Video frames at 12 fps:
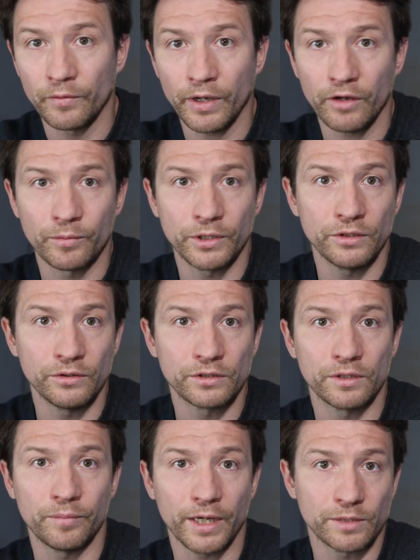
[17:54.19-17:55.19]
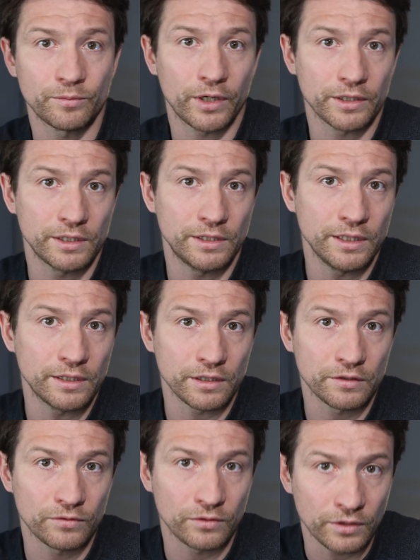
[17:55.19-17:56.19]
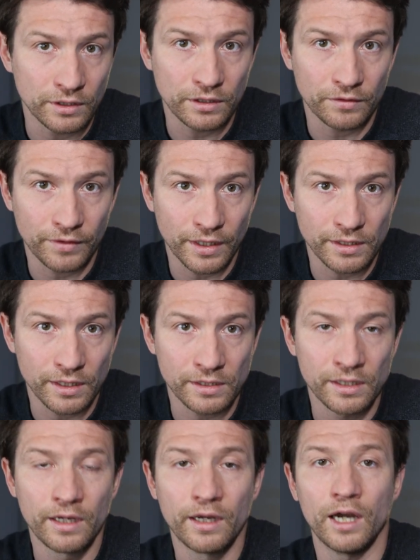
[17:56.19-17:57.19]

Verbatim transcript: We have produced best practice details for interfaces